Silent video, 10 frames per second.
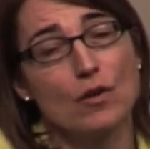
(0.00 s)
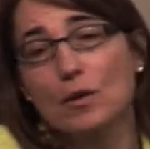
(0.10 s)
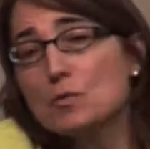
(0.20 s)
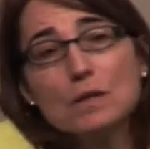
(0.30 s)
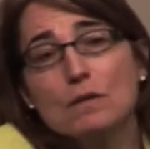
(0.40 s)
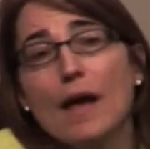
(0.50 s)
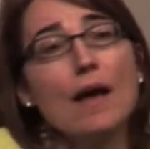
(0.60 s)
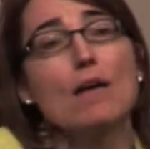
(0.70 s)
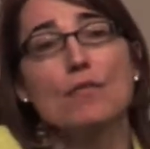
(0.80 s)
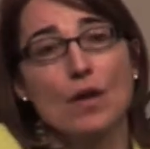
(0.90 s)
Because we don't
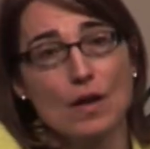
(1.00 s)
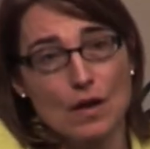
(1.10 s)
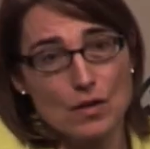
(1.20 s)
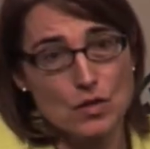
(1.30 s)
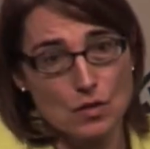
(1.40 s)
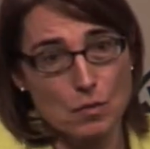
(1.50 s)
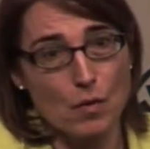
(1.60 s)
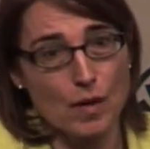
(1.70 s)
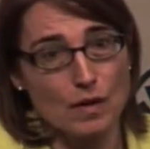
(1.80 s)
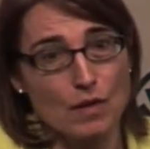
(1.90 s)
have, to the
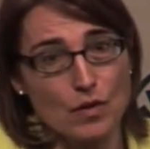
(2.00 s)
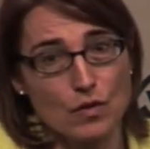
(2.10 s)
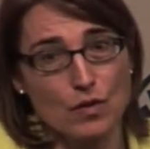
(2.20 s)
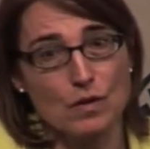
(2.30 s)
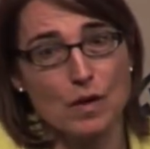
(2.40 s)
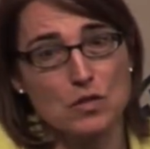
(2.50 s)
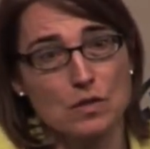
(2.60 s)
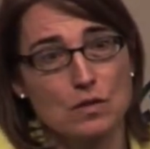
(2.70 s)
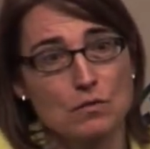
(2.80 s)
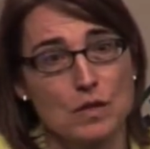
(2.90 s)
point of the third
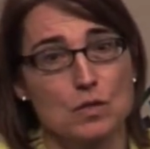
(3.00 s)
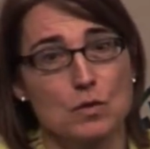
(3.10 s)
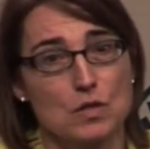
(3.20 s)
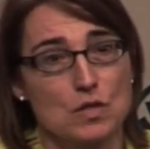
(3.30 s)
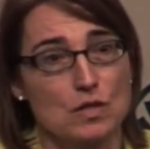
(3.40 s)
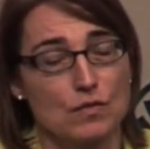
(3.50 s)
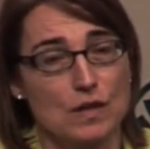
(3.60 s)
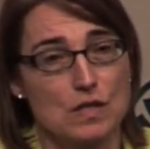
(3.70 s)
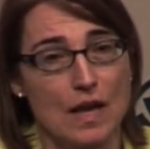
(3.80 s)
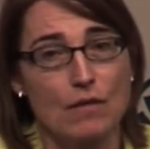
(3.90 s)
question, the resources to
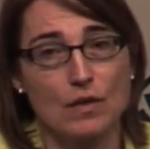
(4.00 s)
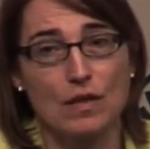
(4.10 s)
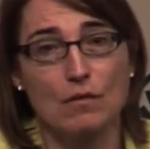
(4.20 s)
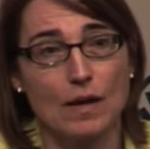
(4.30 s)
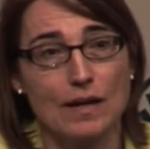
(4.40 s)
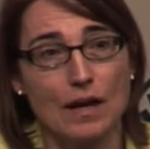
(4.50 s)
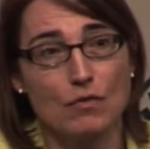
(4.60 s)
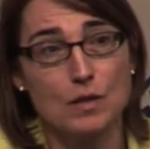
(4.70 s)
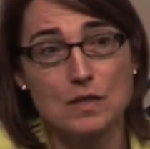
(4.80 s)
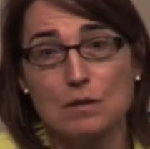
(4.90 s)
fix everything right now.
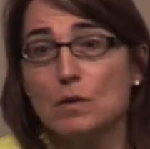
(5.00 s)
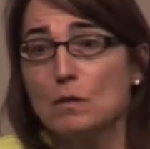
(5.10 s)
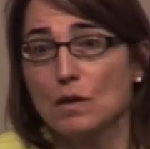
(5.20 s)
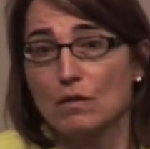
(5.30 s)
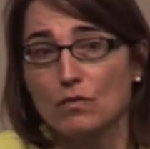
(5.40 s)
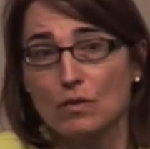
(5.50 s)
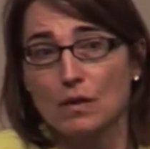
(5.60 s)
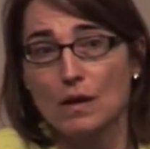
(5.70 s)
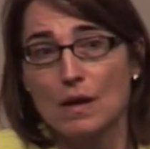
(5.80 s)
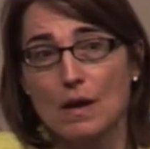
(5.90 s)
If we did, we would
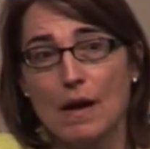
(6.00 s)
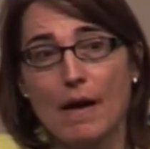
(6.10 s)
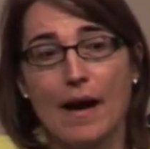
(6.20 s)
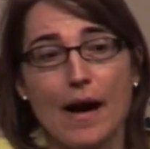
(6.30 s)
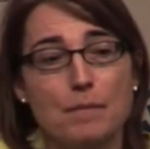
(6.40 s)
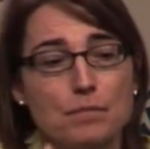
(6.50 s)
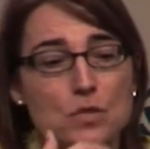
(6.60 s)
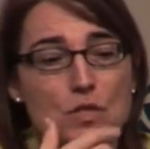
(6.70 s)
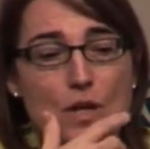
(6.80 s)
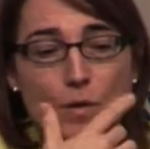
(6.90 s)
have.
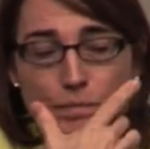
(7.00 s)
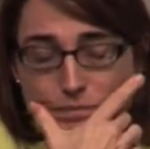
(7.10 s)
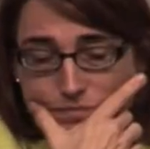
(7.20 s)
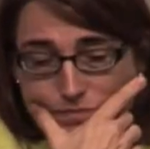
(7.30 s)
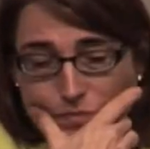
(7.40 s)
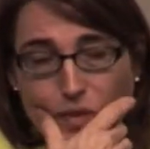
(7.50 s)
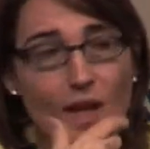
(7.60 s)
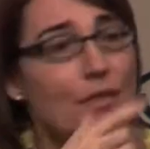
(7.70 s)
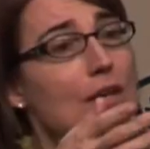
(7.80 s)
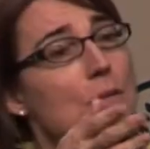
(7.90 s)
So
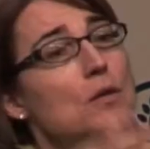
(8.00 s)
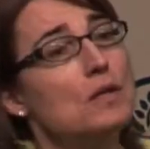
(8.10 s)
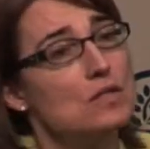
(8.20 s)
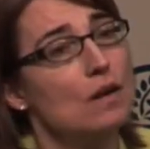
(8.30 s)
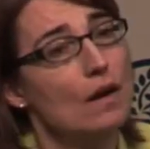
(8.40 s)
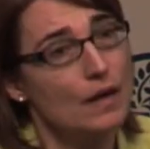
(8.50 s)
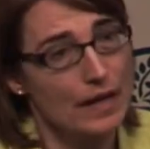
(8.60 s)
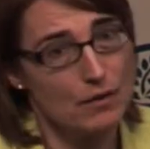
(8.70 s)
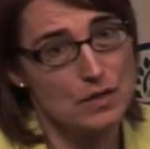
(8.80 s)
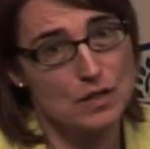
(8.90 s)
I think communities are
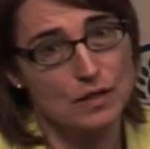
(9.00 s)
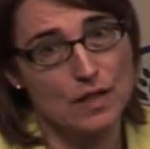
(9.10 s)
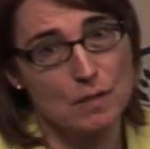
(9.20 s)
increasingly